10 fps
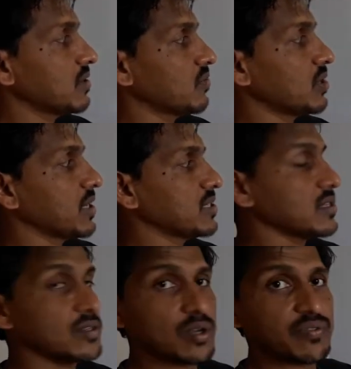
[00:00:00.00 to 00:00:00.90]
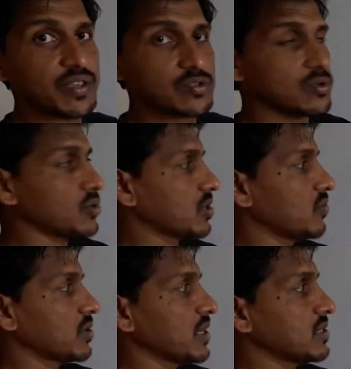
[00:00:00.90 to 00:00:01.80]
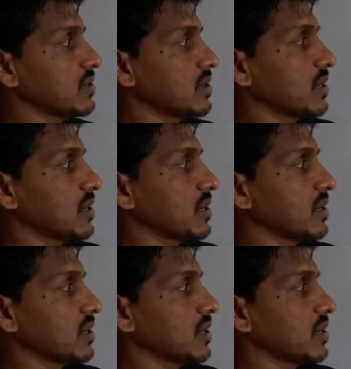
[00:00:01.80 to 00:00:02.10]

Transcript: Voltage is your phase to neutral voltage,